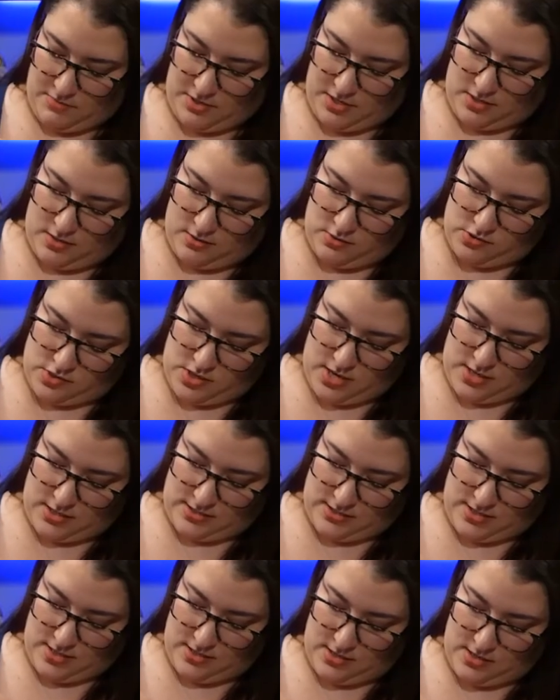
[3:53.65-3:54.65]
my dress,
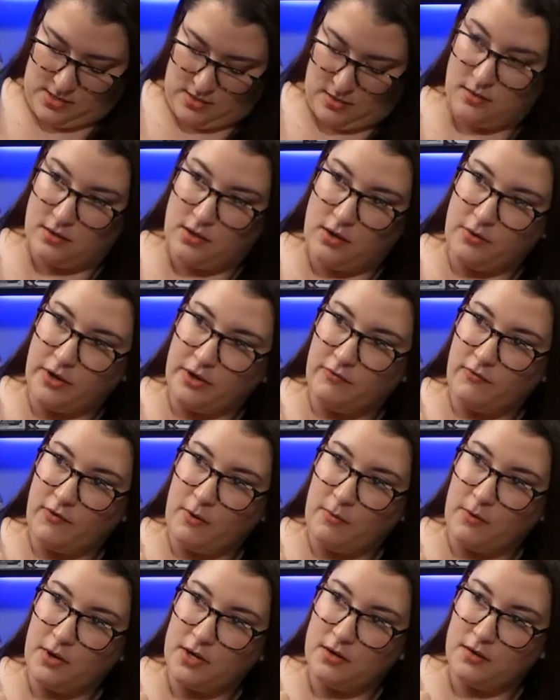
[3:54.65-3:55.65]
I think, going
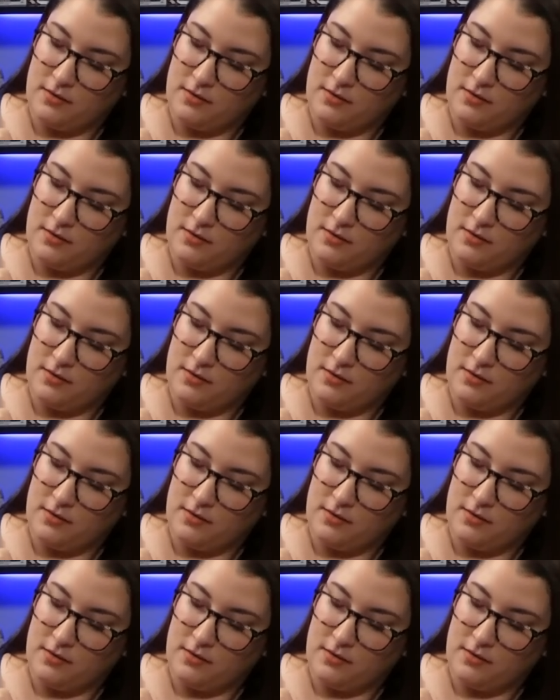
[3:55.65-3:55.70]
forward.